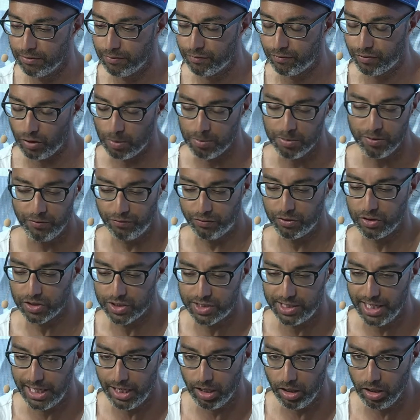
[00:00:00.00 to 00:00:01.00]
from the
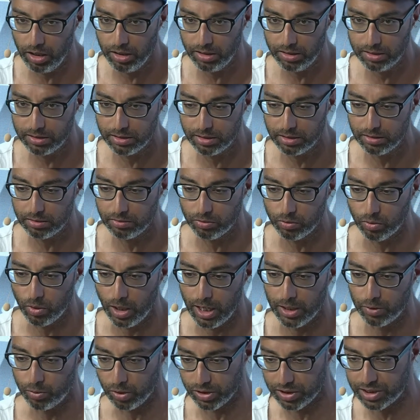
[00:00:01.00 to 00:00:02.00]
first day on,
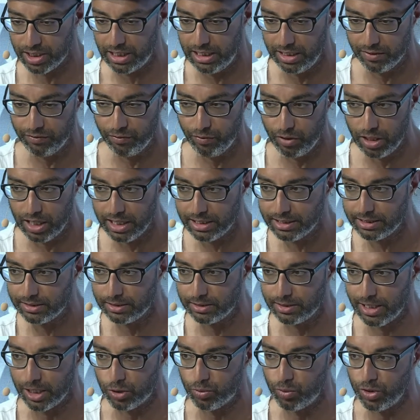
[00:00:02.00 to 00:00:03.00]
it was clear for
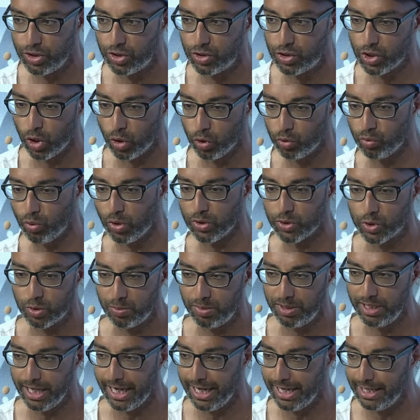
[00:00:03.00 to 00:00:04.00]
us that we don't want to
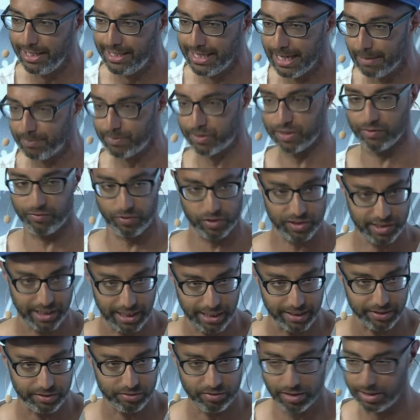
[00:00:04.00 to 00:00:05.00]
be a Napster for science,